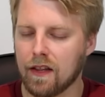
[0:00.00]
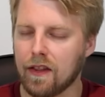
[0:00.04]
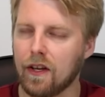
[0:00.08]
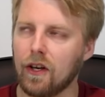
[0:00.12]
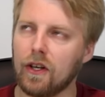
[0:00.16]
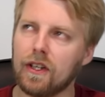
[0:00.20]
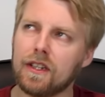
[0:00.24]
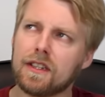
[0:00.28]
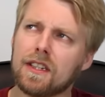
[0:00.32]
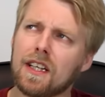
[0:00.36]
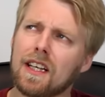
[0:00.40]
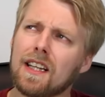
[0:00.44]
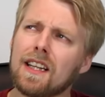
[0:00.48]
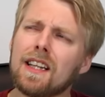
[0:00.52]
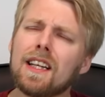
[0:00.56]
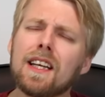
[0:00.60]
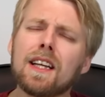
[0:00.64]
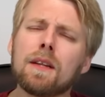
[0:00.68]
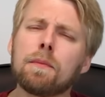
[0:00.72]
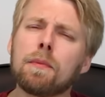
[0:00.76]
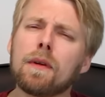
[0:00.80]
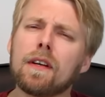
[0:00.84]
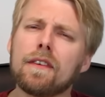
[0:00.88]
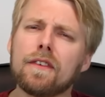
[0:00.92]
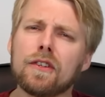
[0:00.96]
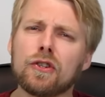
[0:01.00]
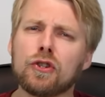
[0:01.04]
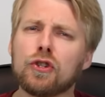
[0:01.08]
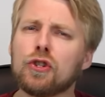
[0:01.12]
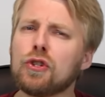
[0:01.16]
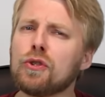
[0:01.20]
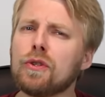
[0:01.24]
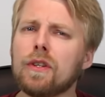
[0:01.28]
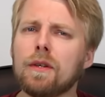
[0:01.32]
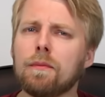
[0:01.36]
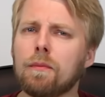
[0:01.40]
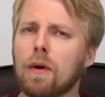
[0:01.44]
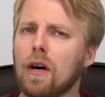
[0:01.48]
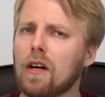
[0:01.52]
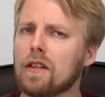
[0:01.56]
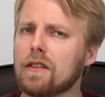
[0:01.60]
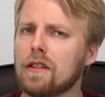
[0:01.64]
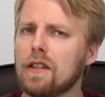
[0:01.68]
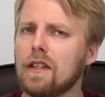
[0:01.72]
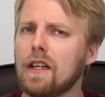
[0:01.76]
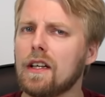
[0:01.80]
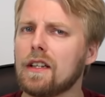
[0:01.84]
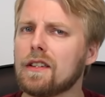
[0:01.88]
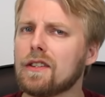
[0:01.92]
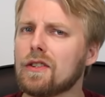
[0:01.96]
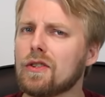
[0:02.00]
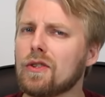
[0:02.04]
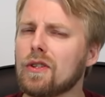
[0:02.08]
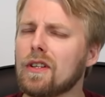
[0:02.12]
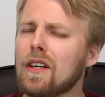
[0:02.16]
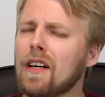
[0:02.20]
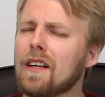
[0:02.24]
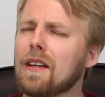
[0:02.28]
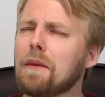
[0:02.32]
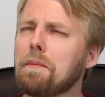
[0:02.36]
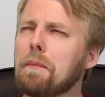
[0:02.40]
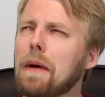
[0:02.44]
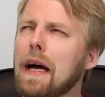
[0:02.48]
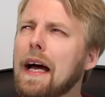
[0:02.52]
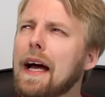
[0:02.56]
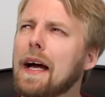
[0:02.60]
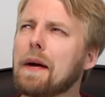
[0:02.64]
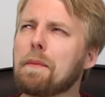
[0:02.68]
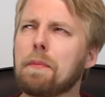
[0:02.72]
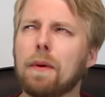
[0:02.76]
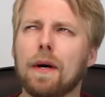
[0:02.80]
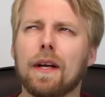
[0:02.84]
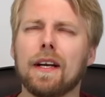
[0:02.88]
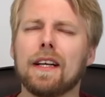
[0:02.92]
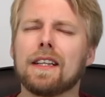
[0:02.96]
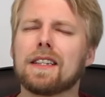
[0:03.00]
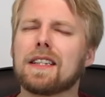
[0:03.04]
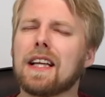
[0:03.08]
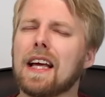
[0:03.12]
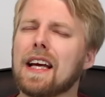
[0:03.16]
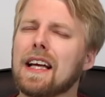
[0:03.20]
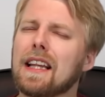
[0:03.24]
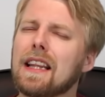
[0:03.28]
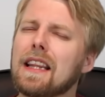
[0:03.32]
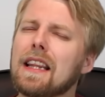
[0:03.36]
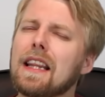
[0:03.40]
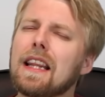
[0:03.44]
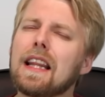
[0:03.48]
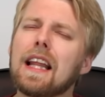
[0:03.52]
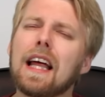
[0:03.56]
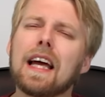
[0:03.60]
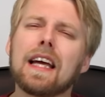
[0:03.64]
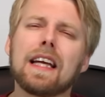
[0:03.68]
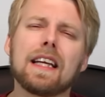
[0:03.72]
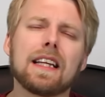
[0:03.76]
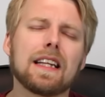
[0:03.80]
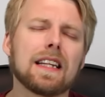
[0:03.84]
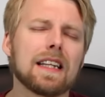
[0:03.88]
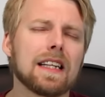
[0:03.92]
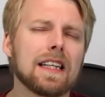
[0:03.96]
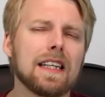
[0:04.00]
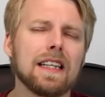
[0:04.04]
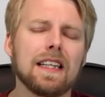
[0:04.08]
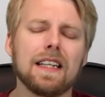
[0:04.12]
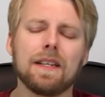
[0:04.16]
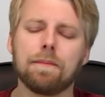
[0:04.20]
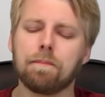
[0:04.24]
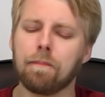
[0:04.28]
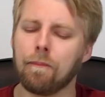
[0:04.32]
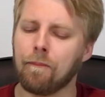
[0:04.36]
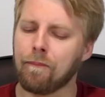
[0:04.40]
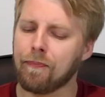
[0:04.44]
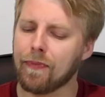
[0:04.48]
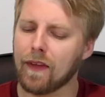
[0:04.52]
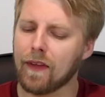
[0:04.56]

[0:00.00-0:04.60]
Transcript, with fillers: There is a little bit of a chewy maltiness to it on the back, but it's like lightly